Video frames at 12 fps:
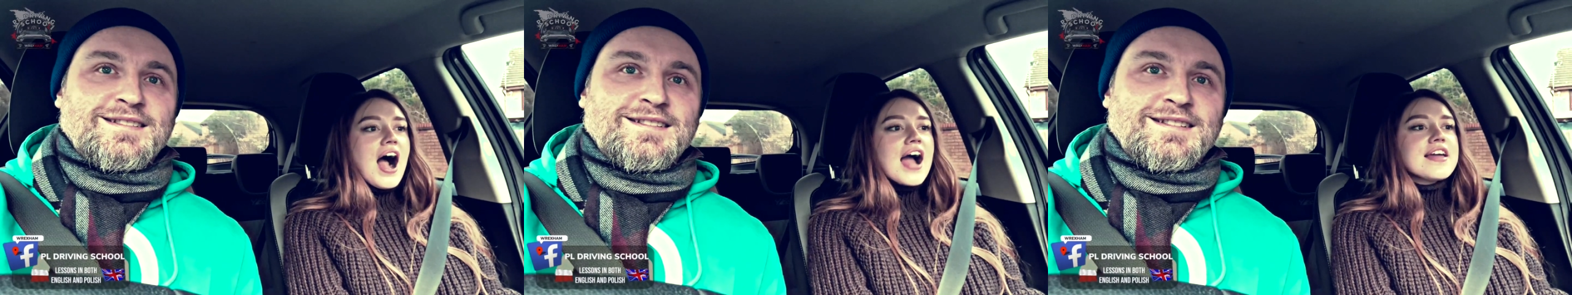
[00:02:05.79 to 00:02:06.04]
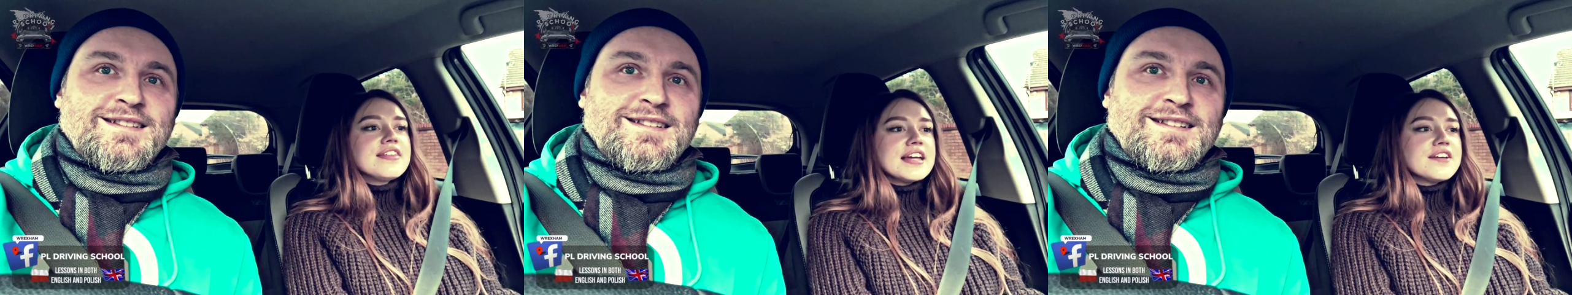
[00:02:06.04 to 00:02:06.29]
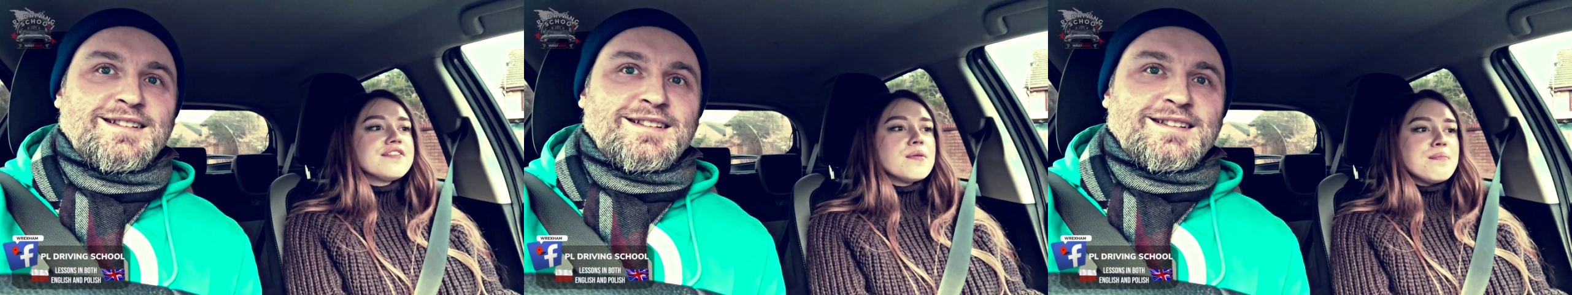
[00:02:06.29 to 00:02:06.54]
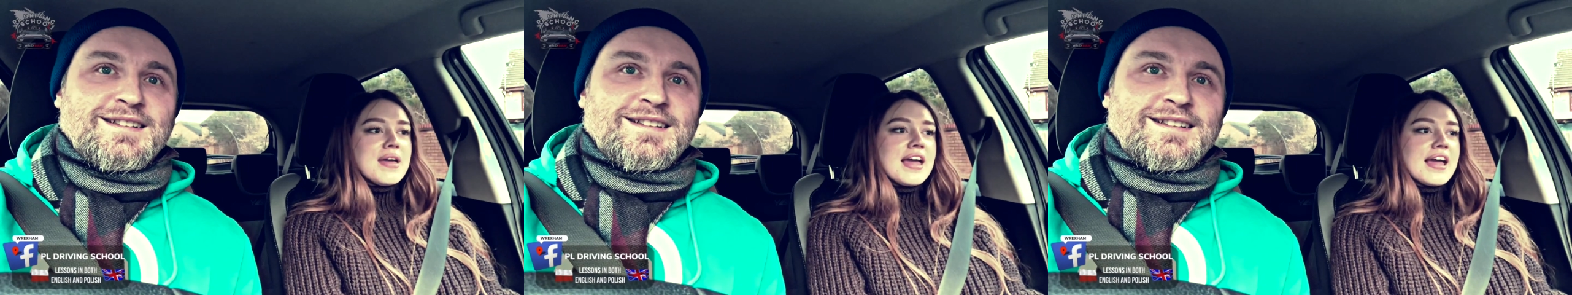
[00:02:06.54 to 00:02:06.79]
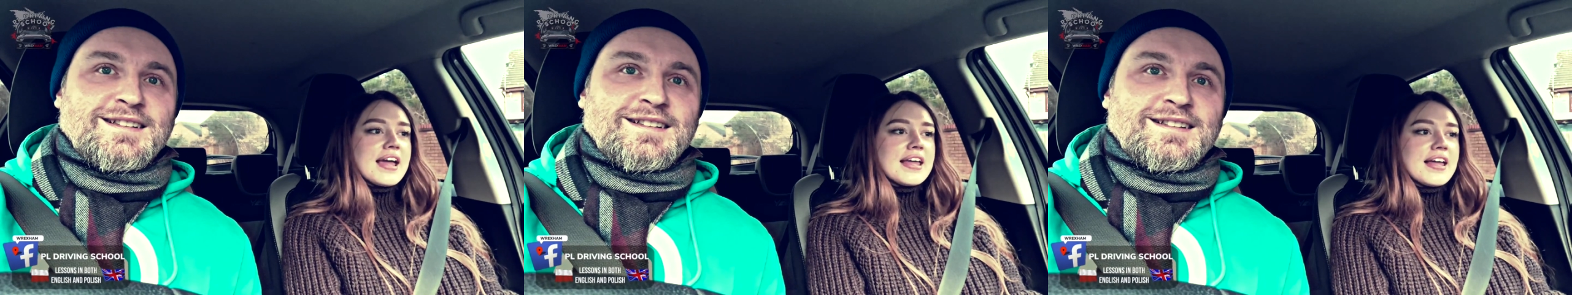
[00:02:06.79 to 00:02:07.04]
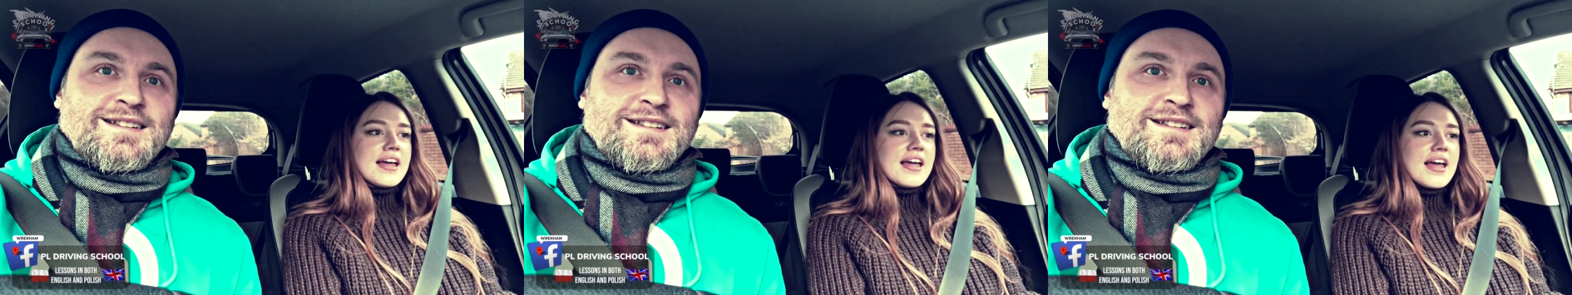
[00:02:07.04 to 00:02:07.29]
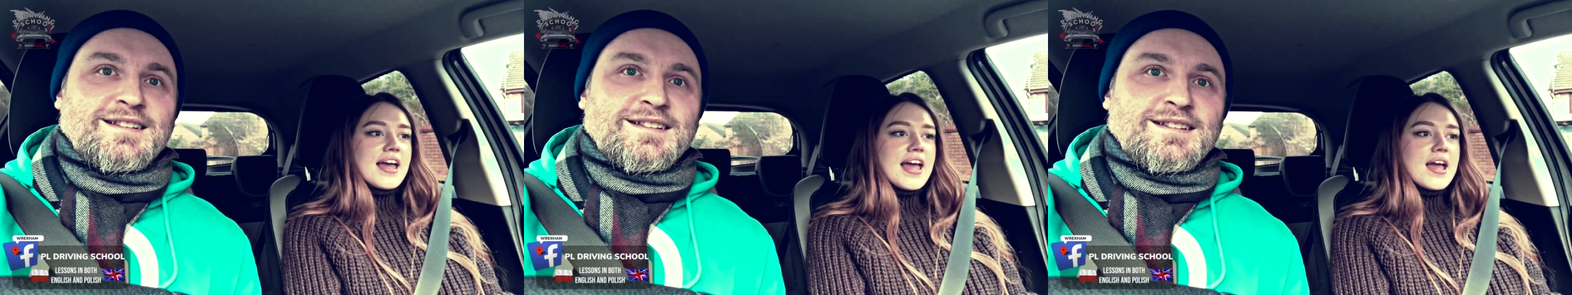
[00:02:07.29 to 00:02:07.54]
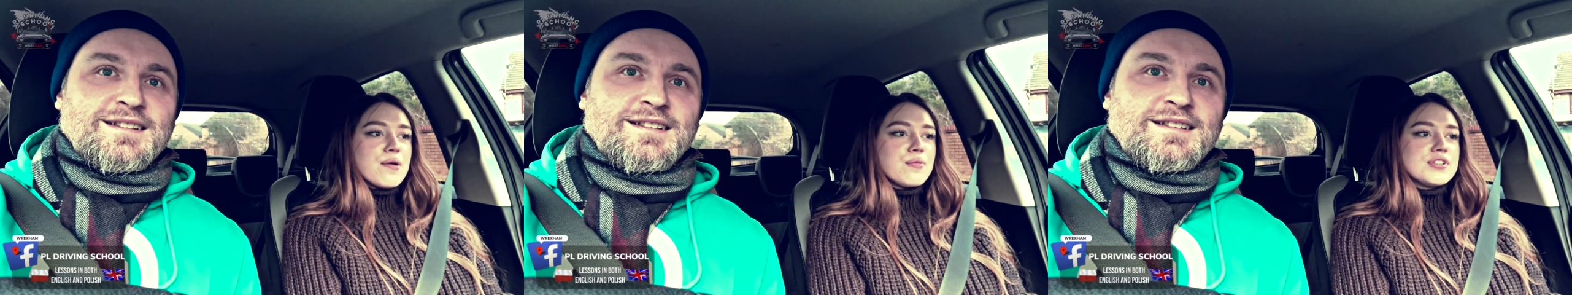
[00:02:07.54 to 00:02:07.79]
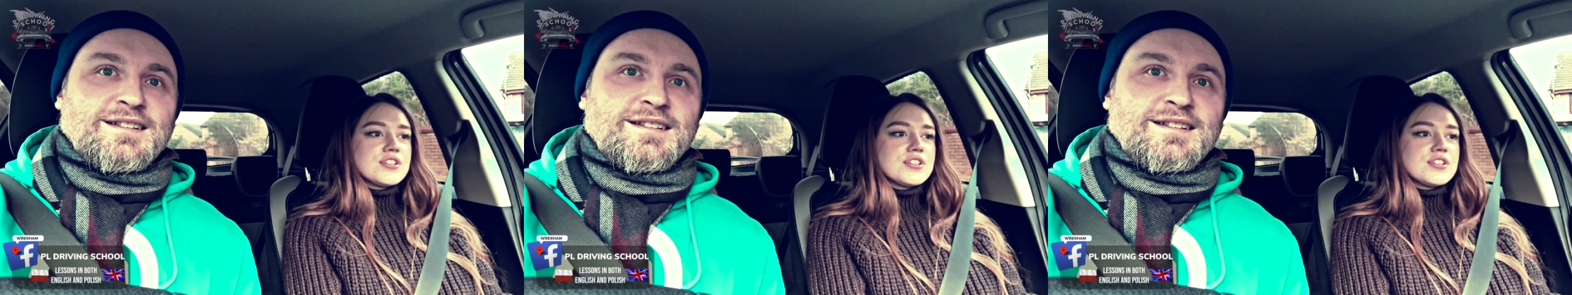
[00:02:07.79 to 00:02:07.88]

Speaker 1: I think for me, it was